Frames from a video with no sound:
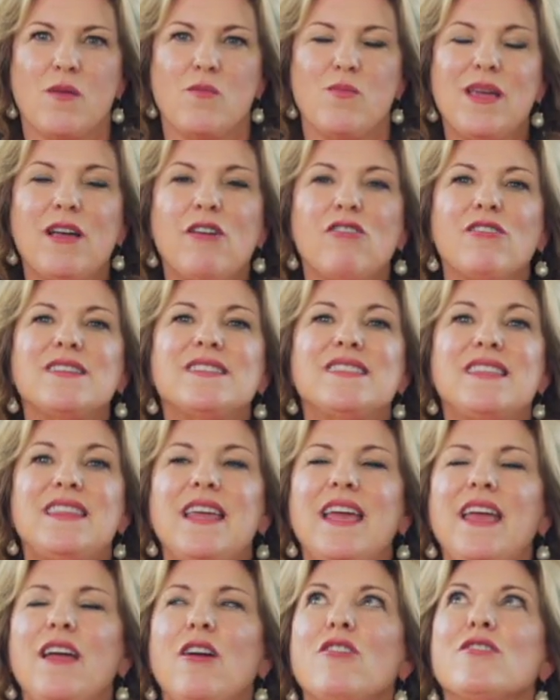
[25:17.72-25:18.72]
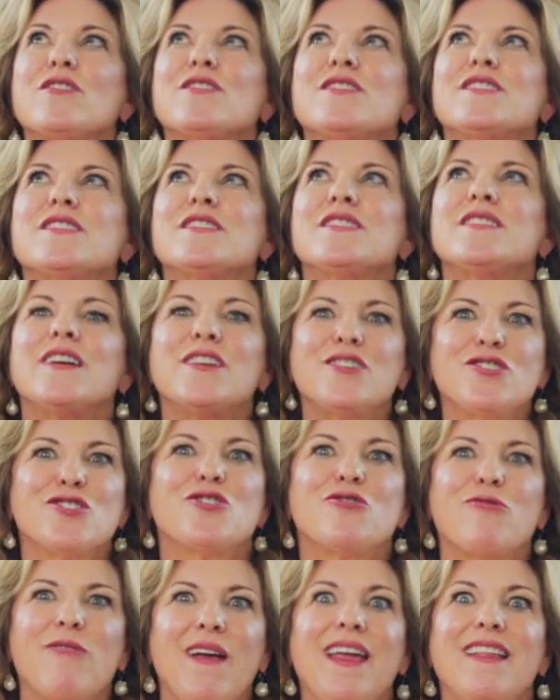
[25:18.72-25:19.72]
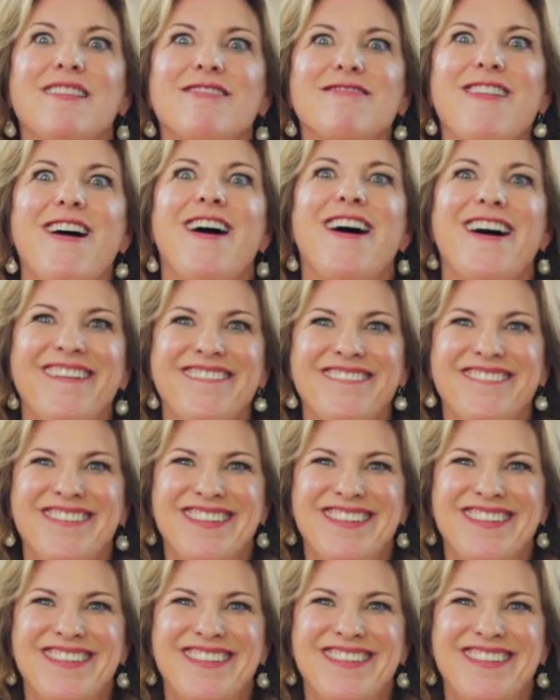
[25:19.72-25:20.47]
because they are such great love.